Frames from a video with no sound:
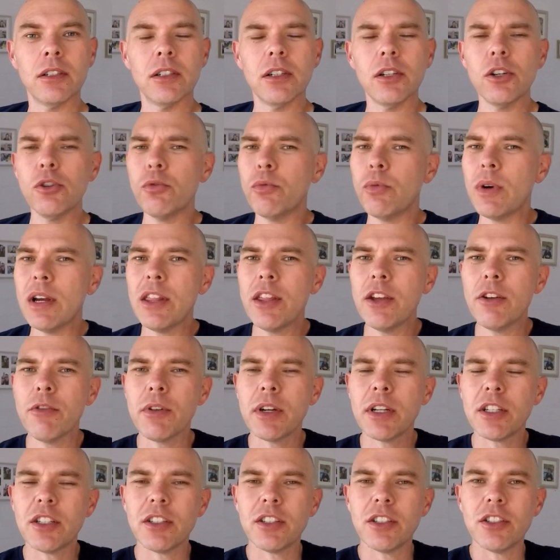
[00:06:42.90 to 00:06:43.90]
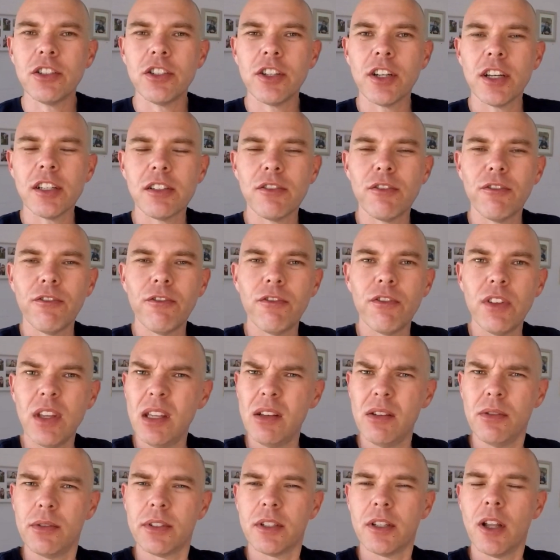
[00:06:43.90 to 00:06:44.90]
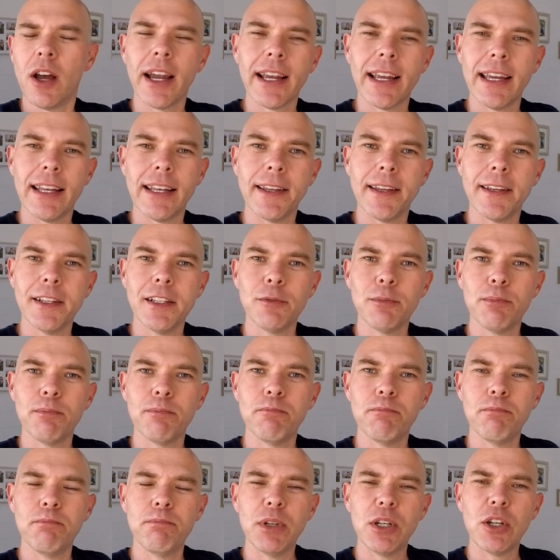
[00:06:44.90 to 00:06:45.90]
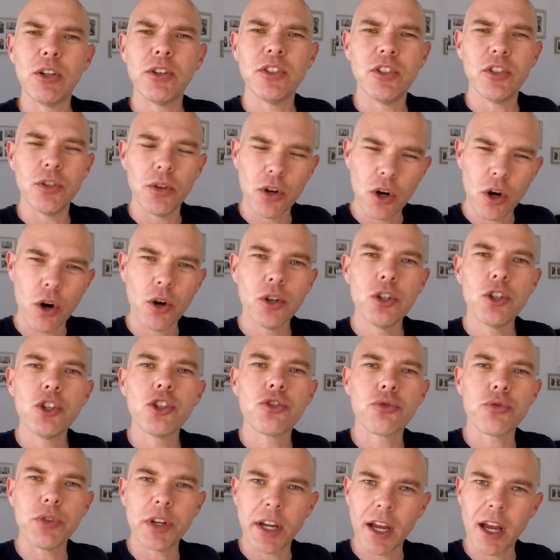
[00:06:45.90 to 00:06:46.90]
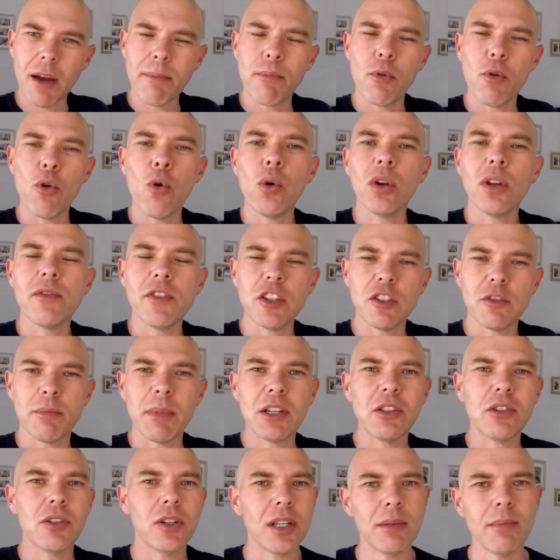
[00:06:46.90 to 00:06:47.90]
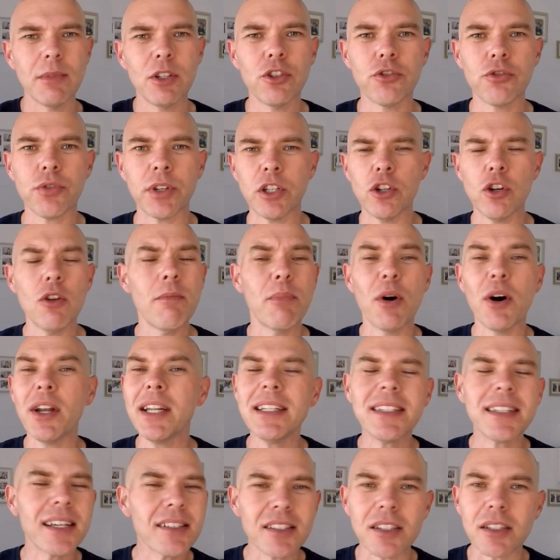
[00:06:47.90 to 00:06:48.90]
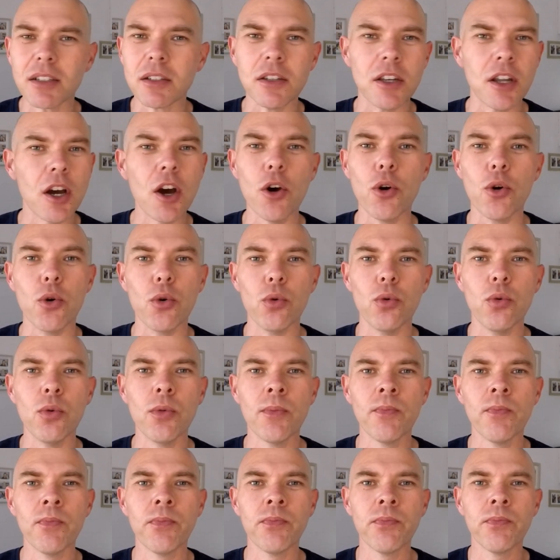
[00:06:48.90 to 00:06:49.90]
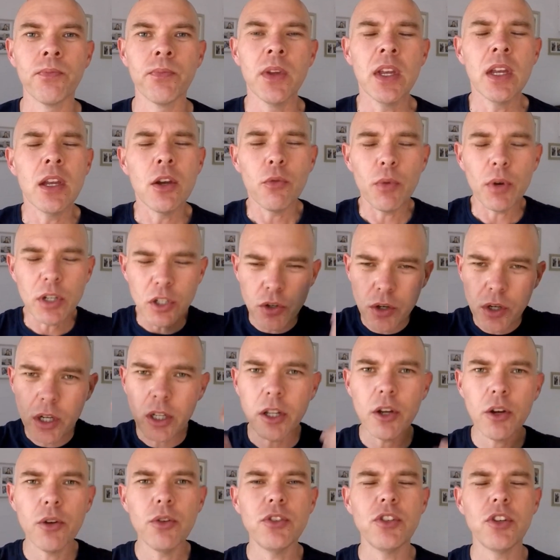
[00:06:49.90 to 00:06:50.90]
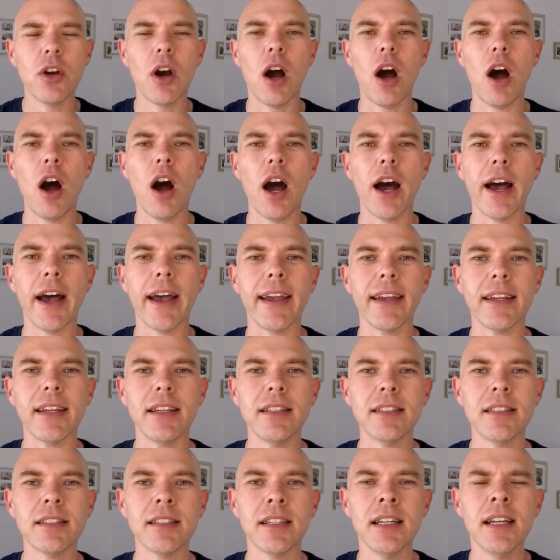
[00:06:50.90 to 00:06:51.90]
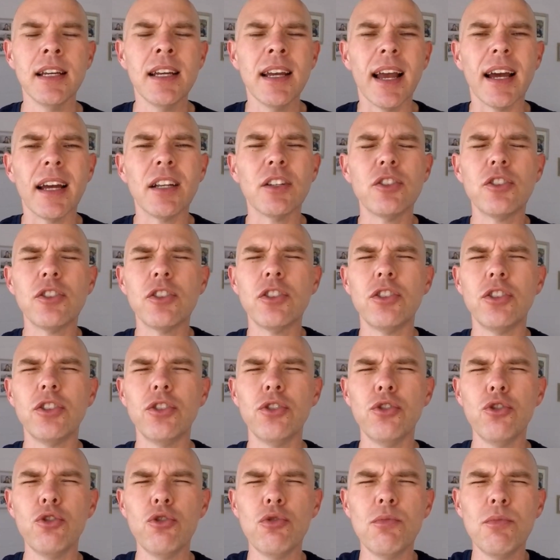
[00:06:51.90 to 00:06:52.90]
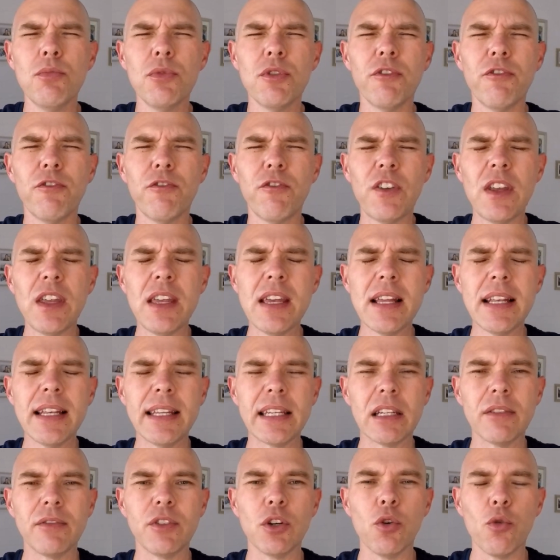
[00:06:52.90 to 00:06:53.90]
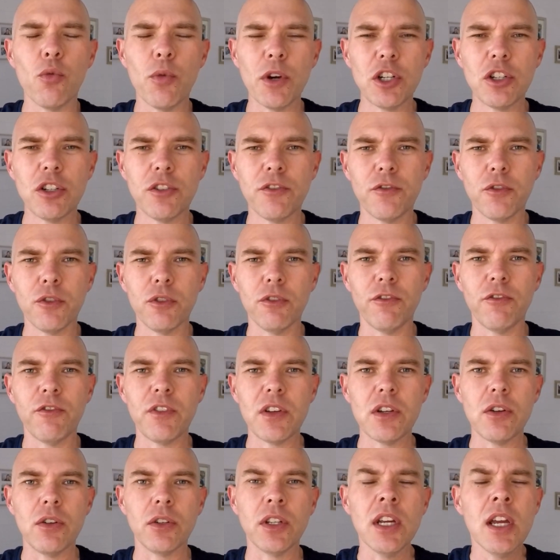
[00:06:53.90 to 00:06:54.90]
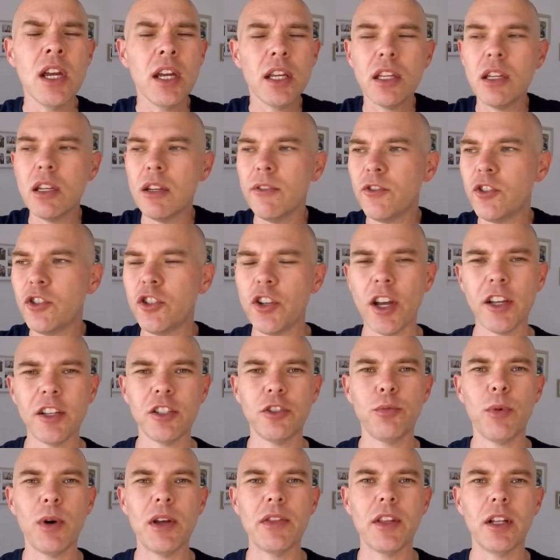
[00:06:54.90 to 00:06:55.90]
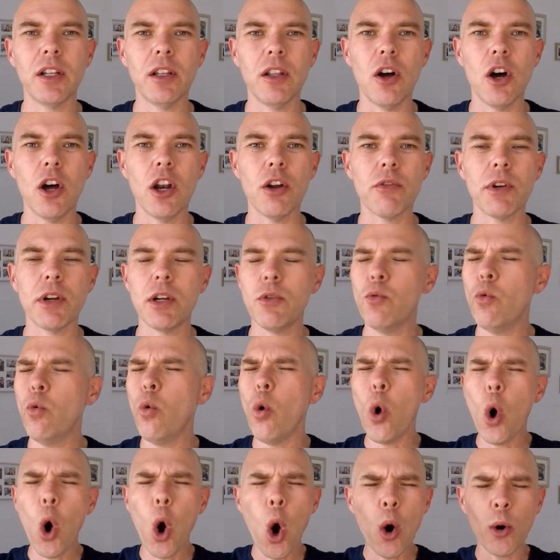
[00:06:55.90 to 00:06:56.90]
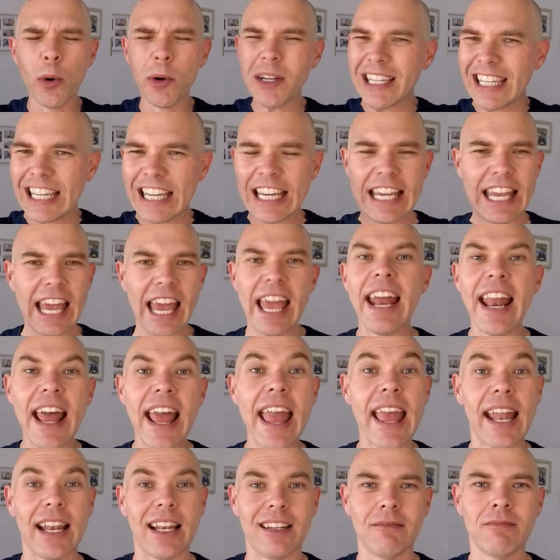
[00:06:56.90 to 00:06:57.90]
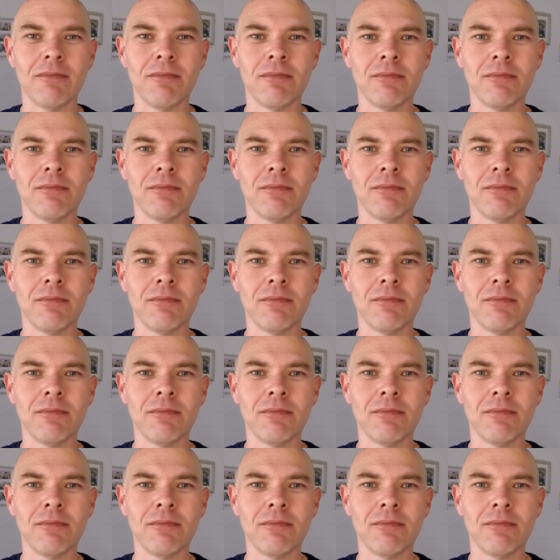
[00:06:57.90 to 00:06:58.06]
or whether it just feels like it is because you're conjuring up all of this mental imagery. Your body doesn't know. When you close your eyes and assume the feeling of your wish fulfilled. You've just won the lottery. Woo! Get in.